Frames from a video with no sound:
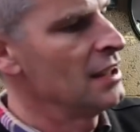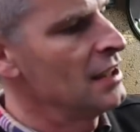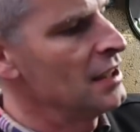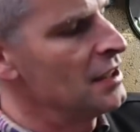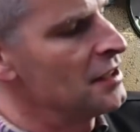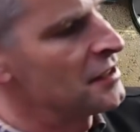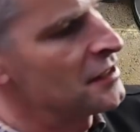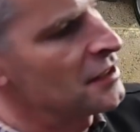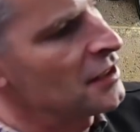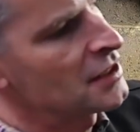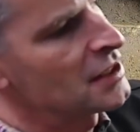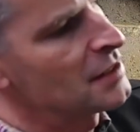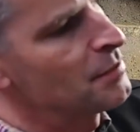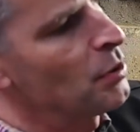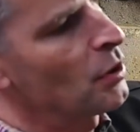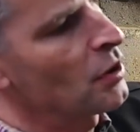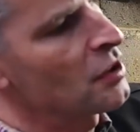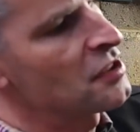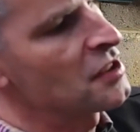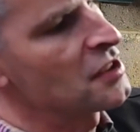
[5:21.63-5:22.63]
He'd started
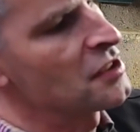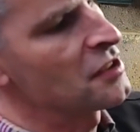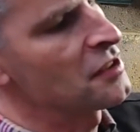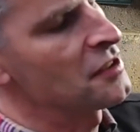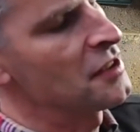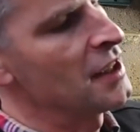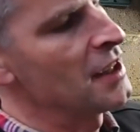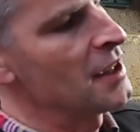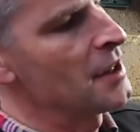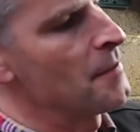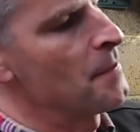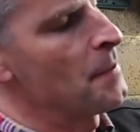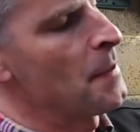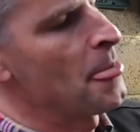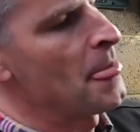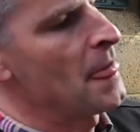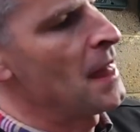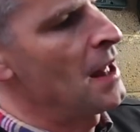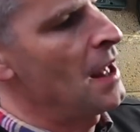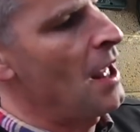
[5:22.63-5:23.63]
polishing just there,
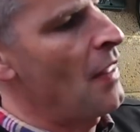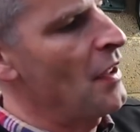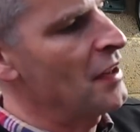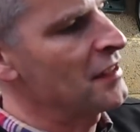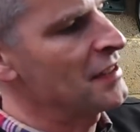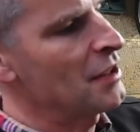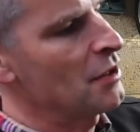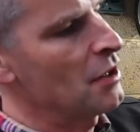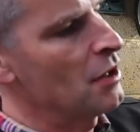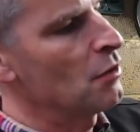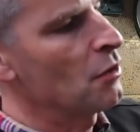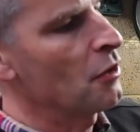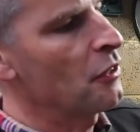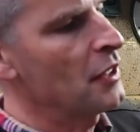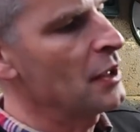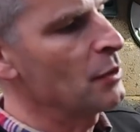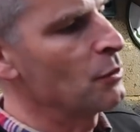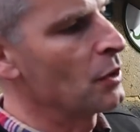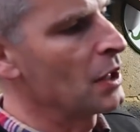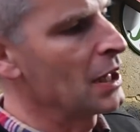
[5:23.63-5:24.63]
and that's how the whole
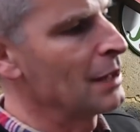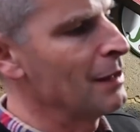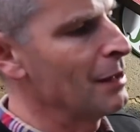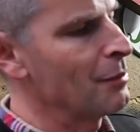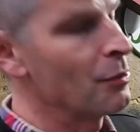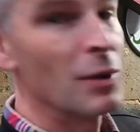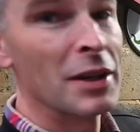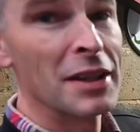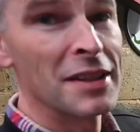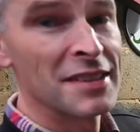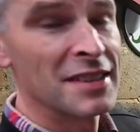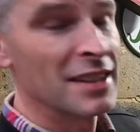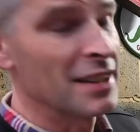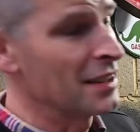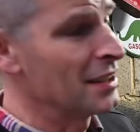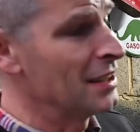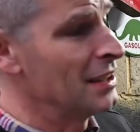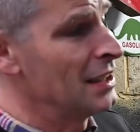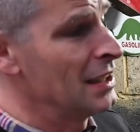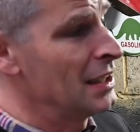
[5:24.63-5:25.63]
thing will come up when it's done,